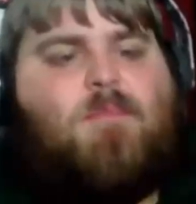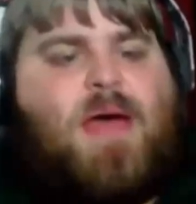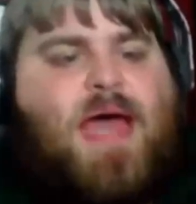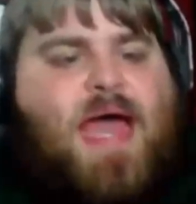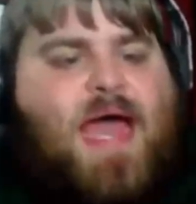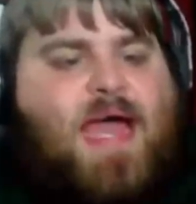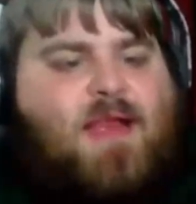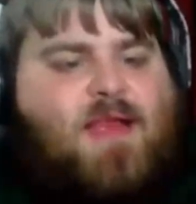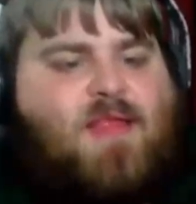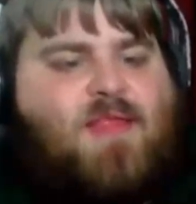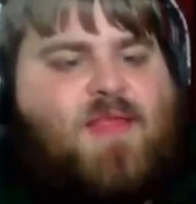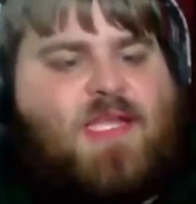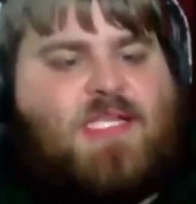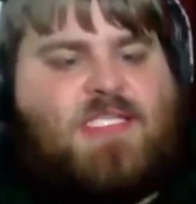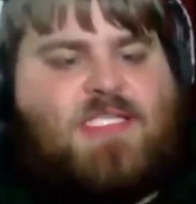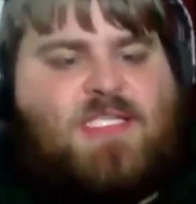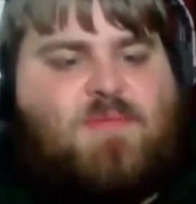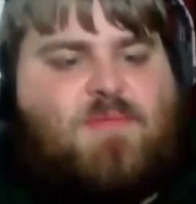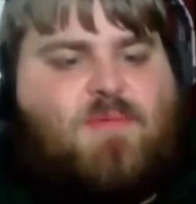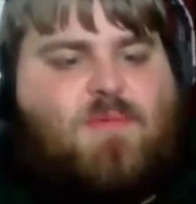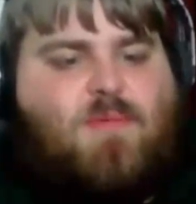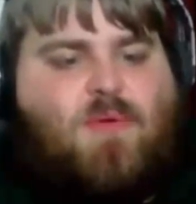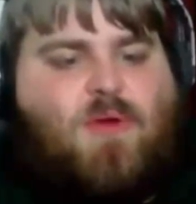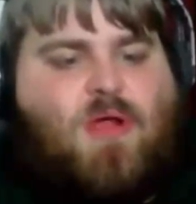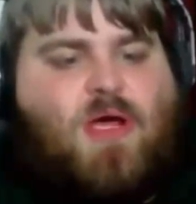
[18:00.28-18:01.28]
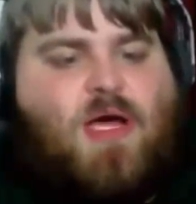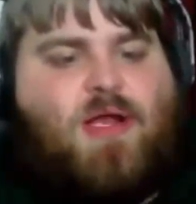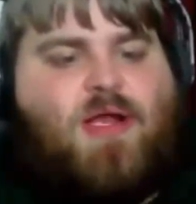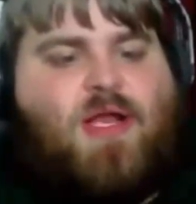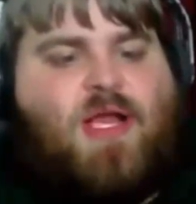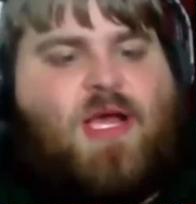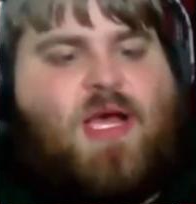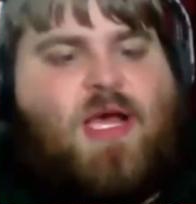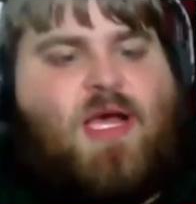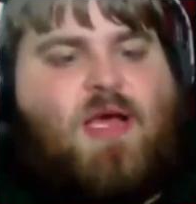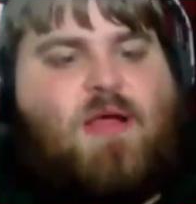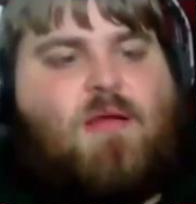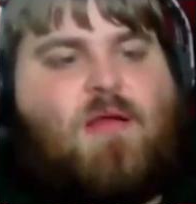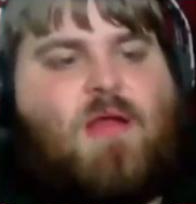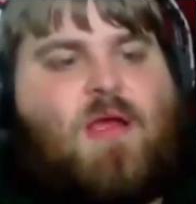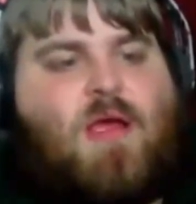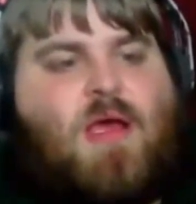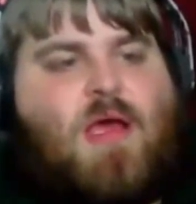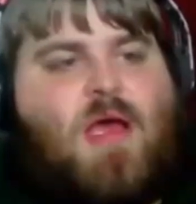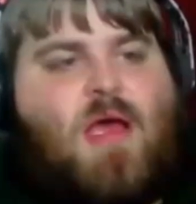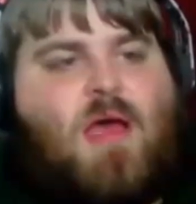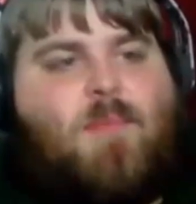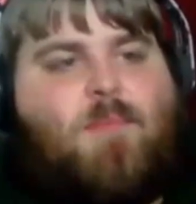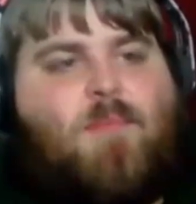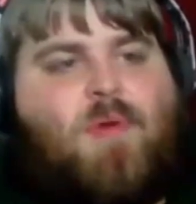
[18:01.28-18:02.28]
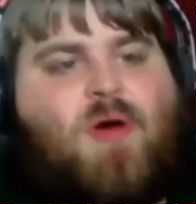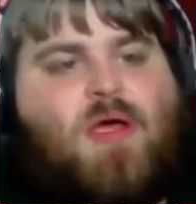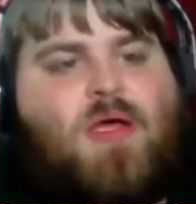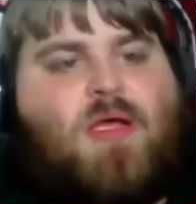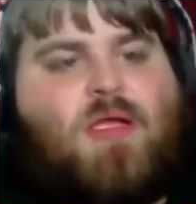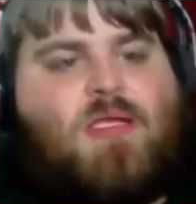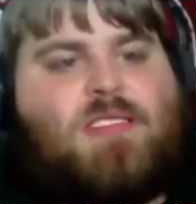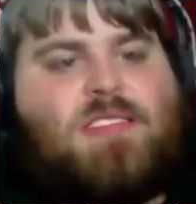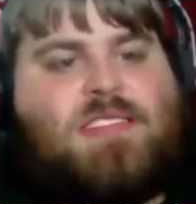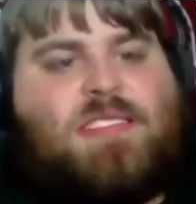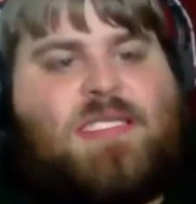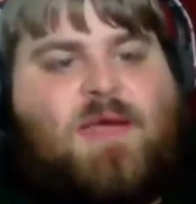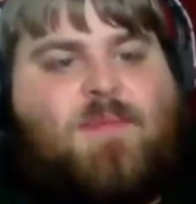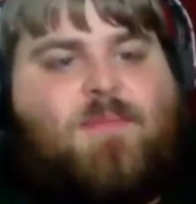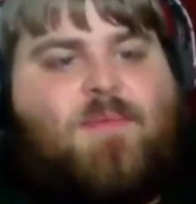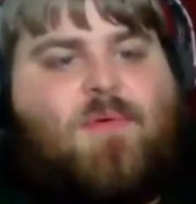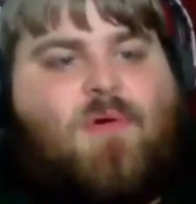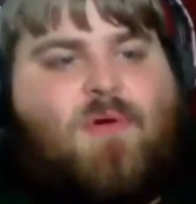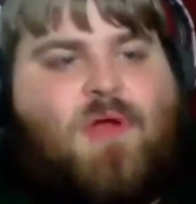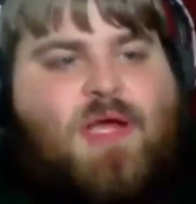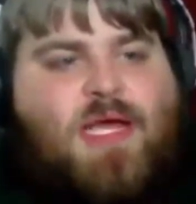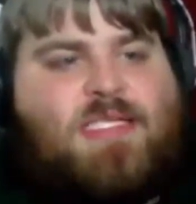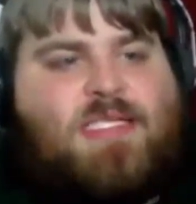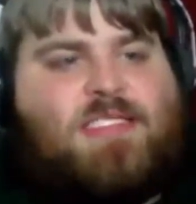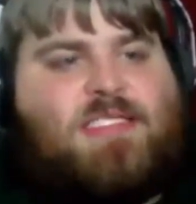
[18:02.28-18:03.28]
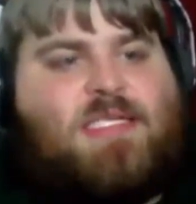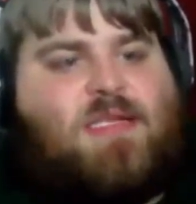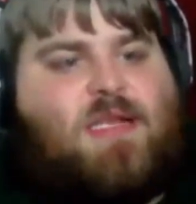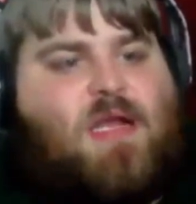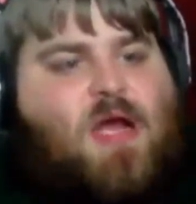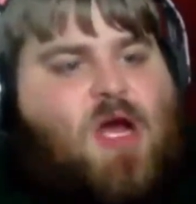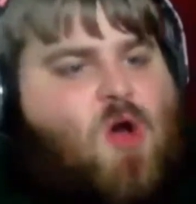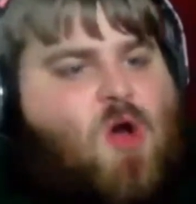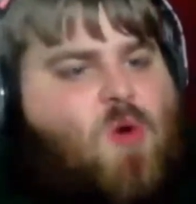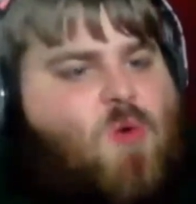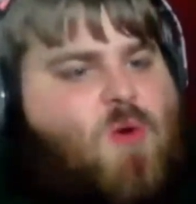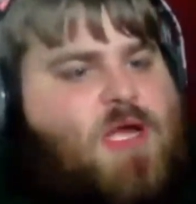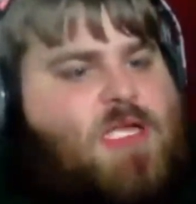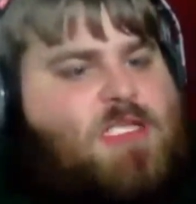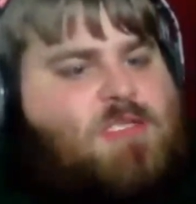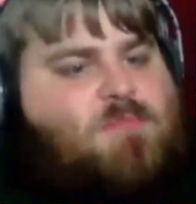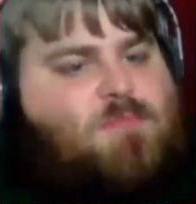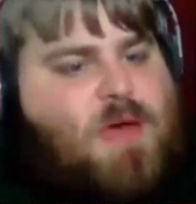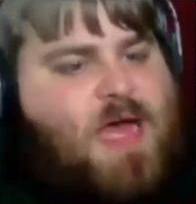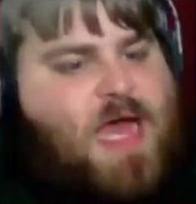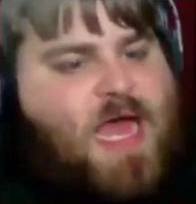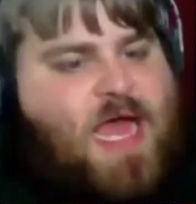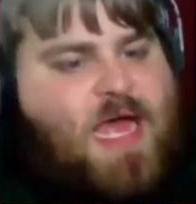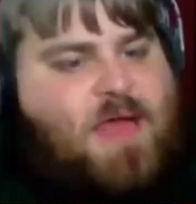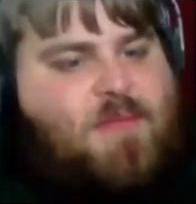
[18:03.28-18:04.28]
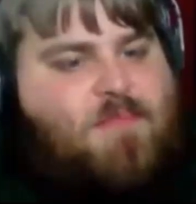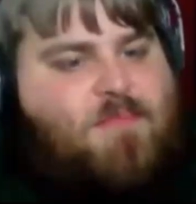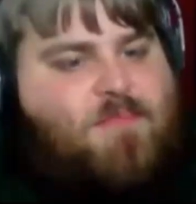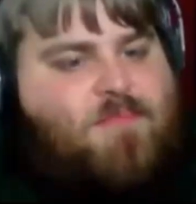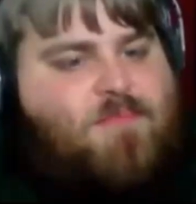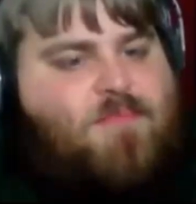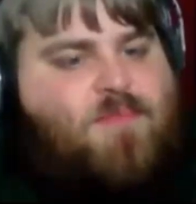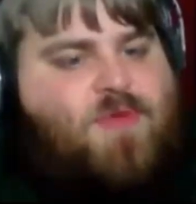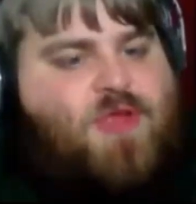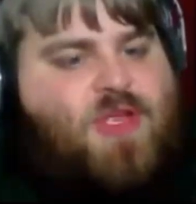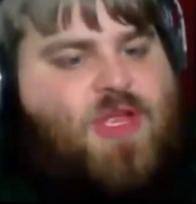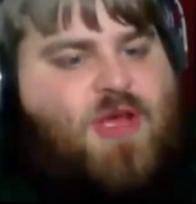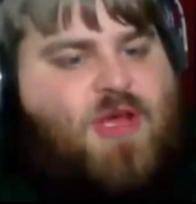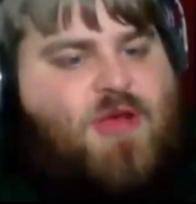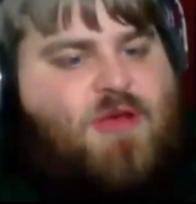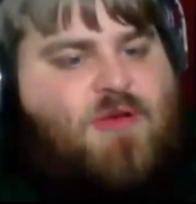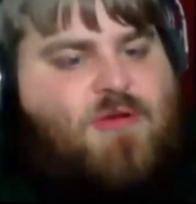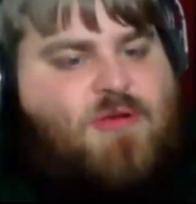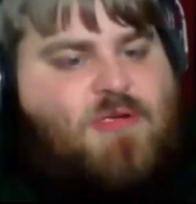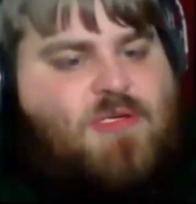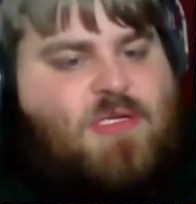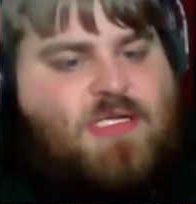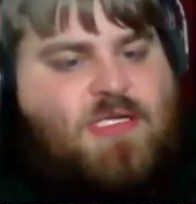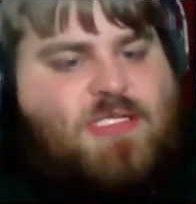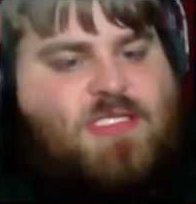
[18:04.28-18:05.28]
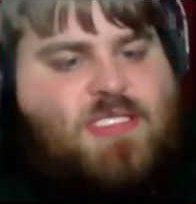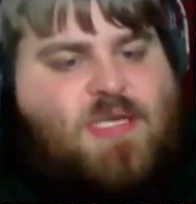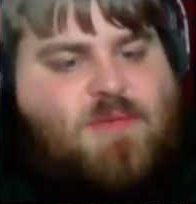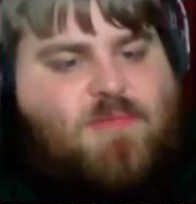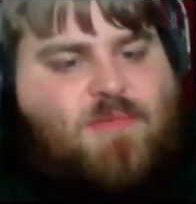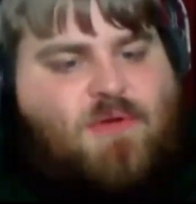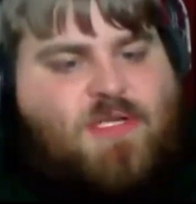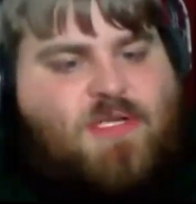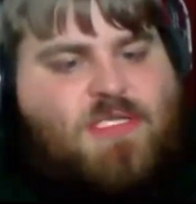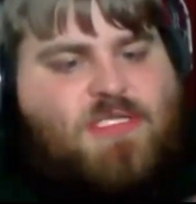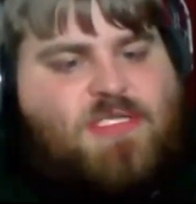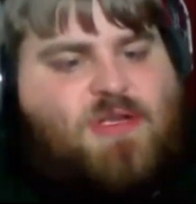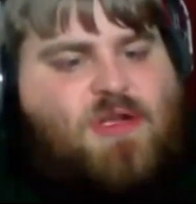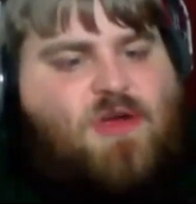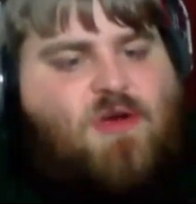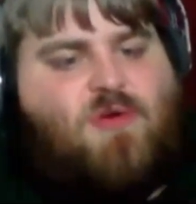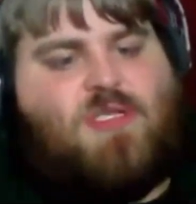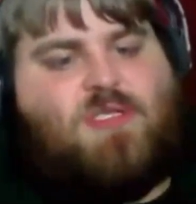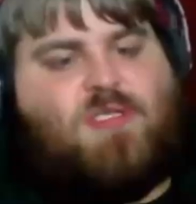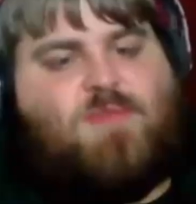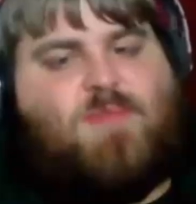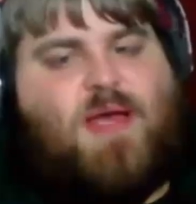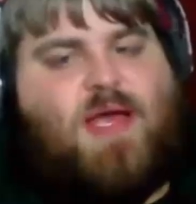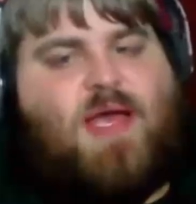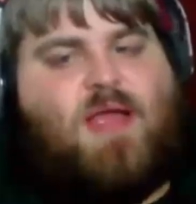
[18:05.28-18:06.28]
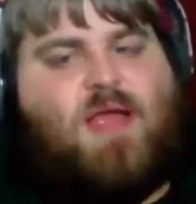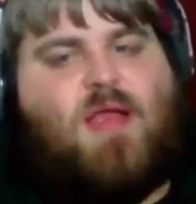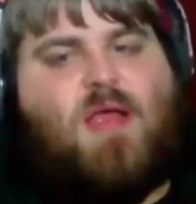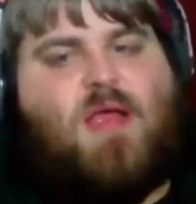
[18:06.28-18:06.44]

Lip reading: back to that simple plot line, but simple isn't always bad. Simple isn't always bad.